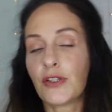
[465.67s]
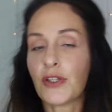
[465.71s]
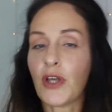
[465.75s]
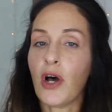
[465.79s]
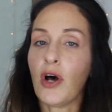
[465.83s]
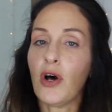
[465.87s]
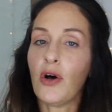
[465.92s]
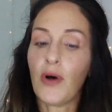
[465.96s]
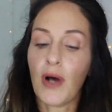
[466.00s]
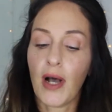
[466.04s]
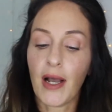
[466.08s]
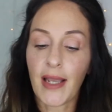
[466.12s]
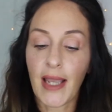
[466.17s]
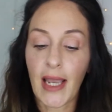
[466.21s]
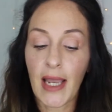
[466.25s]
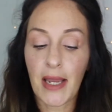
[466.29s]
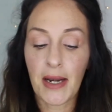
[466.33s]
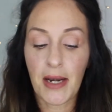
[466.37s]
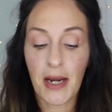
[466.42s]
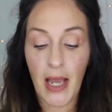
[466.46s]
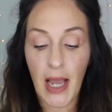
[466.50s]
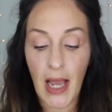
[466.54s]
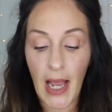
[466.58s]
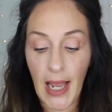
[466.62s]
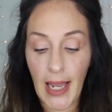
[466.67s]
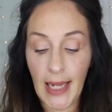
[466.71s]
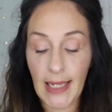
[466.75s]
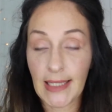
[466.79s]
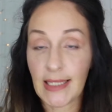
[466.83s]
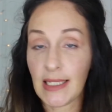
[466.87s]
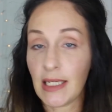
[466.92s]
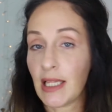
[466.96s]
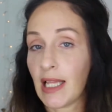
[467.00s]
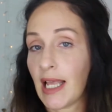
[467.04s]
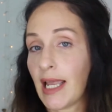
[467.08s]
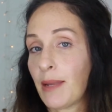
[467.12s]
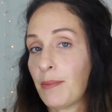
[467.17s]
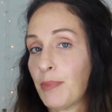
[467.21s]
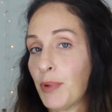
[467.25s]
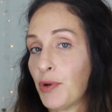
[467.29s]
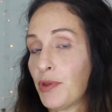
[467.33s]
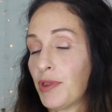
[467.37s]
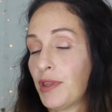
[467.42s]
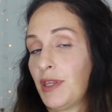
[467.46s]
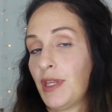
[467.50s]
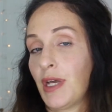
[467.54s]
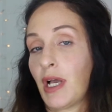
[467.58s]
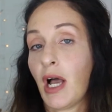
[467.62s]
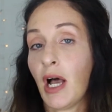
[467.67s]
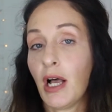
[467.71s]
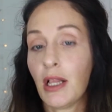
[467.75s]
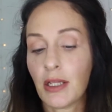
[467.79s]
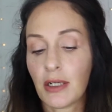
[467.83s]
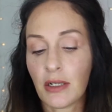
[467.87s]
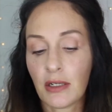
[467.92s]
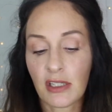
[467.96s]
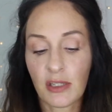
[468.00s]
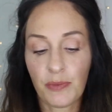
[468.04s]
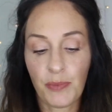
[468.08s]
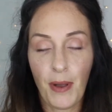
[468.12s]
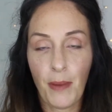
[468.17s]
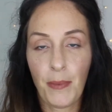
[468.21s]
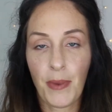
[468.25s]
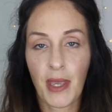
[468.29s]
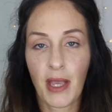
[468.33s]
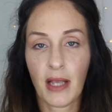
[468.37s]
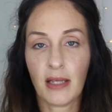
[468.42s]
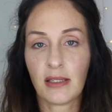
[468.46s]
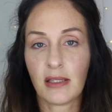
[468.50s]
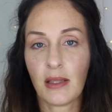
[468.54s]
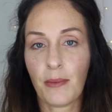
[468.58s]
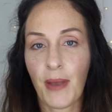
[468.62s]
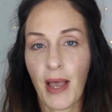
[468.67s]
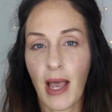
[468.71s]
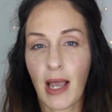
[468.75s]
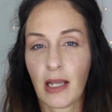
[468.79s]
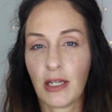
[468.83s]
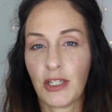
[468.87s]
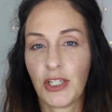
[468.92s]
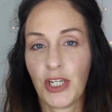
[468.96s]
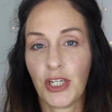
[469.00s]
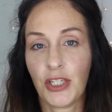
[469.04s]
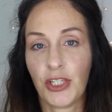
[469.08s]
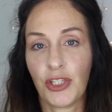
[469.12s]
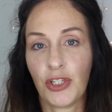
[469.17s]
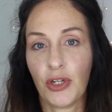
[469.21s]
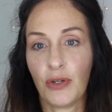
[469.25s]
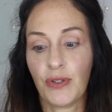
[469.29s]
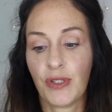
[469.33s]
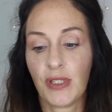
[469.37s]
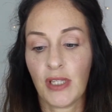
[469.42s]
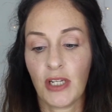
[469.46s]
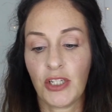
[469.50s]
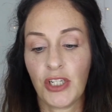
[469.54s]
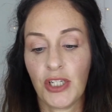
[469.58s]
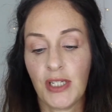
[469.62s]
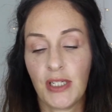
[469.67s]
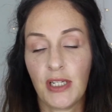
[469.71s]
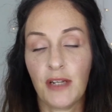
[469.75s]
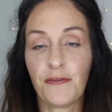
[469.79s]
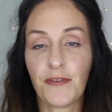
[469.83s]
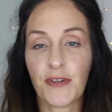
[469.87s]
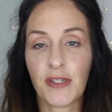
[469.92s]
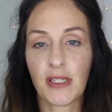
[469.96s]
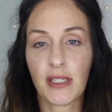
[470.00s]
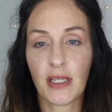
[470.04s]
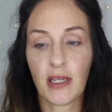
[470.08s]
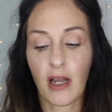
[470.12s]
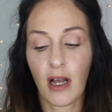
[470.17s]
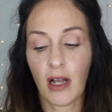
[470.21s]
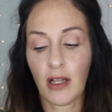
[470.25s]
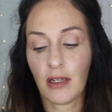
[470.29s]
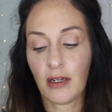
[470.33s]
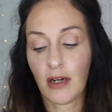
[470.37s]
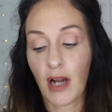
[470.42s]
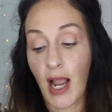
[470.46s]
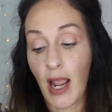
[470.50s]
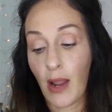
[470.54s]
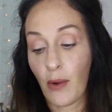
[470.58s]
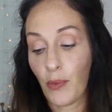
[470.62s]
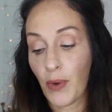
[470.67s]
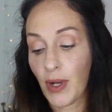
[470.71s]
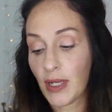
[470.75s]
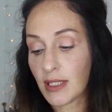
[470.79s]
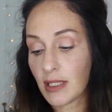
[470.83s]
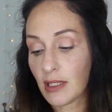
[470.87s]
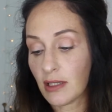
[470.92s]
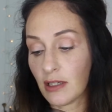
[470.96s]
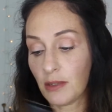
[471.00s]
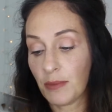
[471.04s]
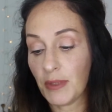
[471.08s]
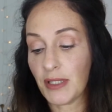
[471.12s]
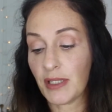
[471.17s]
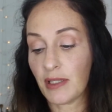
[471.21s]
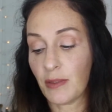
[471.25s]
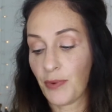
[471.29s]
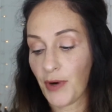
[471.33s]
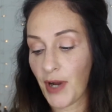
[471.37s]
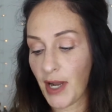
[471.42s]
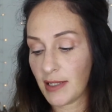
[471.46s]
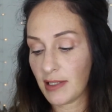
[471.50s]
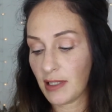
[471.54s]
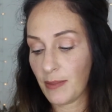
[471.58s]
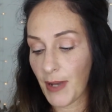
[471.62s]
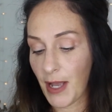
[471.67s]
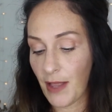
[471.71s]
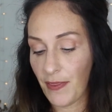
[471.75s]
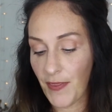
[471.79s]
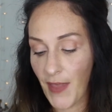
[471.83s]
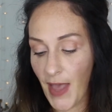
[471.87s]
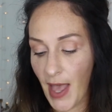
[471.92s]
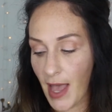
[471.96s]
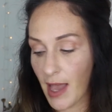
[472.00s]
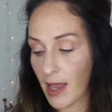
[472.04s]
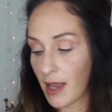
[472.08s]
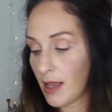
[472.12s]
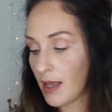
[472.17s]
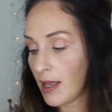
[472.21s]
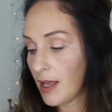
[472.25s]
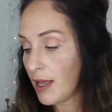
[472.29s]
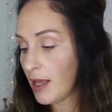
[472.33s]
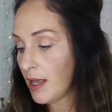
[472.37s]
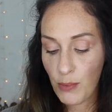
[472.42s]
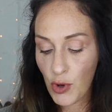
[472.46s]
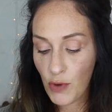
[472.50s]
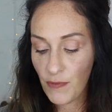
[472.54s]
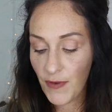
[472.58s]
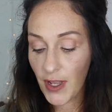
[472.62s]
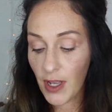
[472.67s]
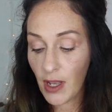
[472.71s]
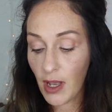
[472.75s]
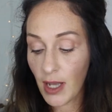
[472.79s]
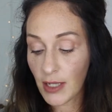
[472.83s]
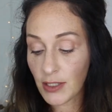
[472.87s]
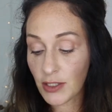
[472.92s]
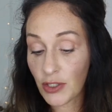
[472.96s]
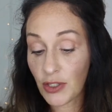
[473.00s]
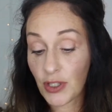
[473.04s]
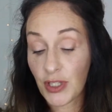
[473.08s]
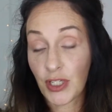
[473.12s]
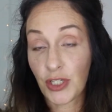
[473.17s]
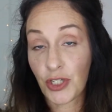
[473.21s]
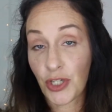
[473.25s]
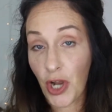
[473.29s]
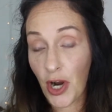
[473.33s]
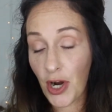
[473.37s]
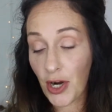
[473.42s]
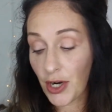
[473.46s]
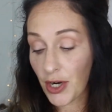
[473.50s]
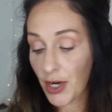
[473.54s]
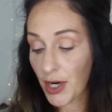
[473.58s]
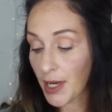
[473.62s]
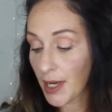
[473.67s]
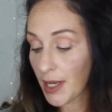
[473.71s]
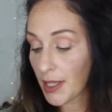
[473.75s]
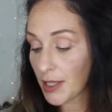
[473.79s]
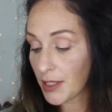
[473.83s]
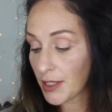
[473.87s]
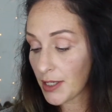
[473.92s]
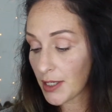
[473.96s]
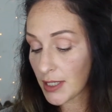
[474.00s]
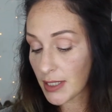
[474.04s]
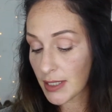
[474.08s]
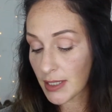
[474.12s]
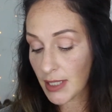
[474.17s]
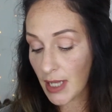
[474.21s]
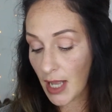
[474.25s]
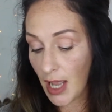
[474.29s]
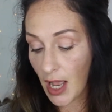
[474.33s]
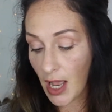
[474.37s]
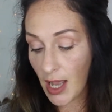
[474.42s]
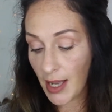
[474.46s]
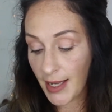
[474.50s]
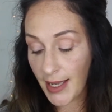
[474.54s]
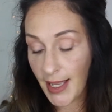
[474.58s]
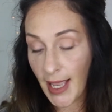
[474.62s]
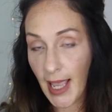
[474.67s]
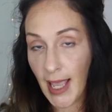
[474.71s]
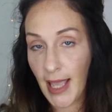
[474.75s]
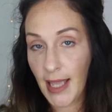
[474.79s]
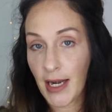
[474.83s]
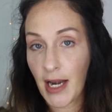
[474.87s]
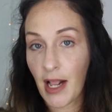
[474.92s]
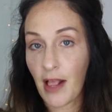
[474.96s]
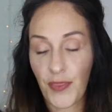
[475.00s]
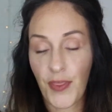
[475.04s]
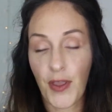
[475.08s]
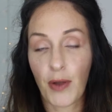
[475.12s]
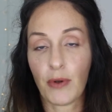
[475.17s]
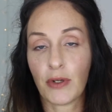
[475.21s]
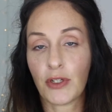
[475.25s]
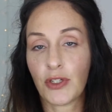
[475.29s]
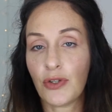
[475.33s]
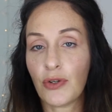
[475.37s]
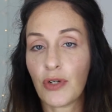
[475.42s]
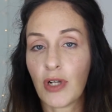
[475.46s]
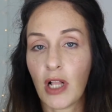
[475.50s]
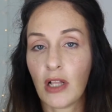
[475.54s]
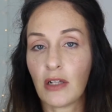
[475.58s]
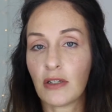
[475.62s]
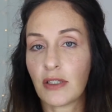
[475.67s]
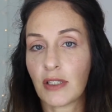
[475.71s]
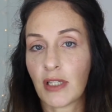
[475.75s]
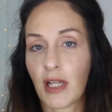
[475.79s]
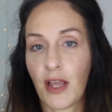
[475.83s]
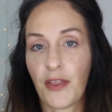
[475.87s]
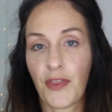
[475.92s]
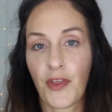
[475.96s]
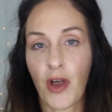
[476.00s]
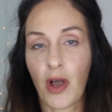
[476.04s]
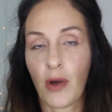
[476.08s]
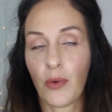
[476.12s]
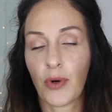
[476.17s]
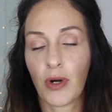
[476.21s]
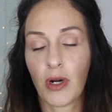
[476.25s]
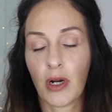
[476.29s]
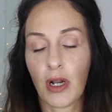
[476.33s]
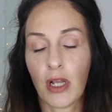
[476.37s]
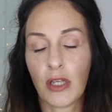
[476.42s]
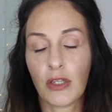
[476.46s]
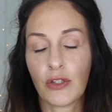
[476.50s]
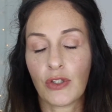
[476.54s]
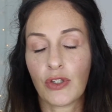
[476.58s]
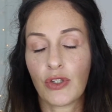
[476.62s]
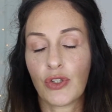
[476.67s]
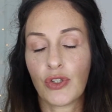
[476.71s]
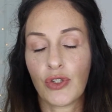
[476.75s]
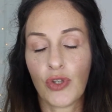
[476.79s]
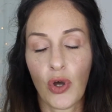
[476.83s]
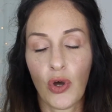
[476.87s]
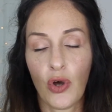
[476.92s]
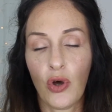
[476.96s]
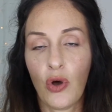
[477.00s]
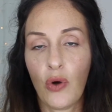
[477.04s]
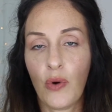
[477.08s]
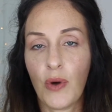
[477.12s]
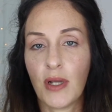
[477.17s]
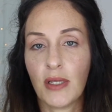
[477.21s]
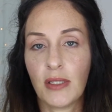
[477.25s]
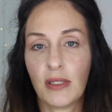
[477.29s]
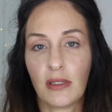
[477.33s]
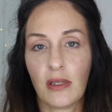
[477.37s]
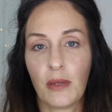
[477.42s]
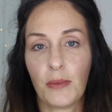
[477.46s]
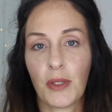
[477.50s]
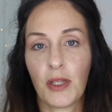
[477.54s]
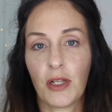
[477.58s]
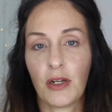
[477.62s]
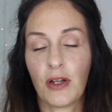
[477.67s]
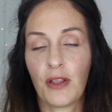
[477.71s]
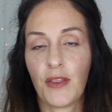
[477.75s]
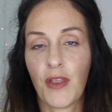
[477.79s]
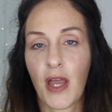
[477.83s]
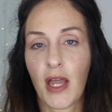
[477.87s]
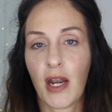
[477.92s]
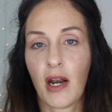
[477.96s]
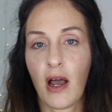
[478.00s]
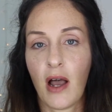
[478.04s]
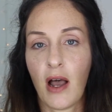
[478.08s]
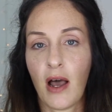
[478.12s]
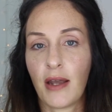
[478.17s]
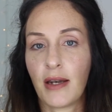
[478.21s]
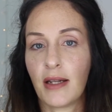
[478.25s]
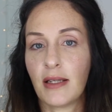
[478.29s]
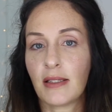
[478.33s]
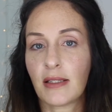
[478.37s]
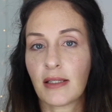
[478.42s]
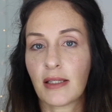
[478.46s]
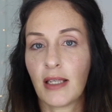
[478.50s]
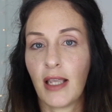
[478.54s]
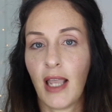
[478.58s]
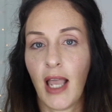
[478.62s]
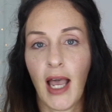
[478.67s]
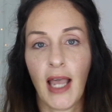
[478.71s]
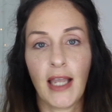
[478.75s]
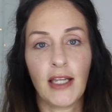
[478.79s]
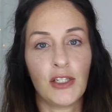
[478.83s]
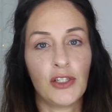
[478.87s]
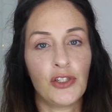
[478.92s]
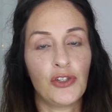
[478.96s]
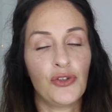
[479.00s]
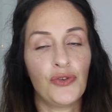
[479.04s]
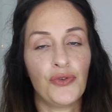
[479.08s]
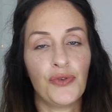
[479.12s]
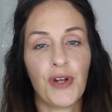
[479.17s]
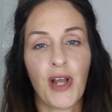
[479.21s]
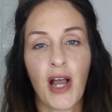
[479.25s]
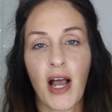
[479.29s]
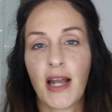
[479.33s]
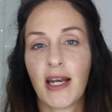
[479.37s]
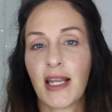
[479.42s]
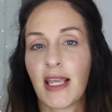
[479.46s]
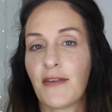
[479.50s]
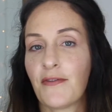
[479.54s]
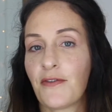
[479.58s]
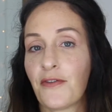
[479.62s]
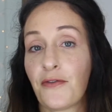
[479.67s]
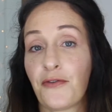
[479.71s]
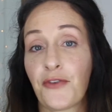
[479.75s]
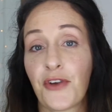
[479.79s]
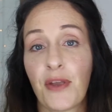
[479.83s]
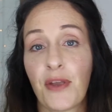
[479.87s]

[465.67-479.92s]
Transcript: So again, I did like both of the colors, but because the packaging shows such a difference in color, I was a little bit surprised about that. Moving on to the darker colors, again, there were two colors that I thought were so similar that honestly, I do not even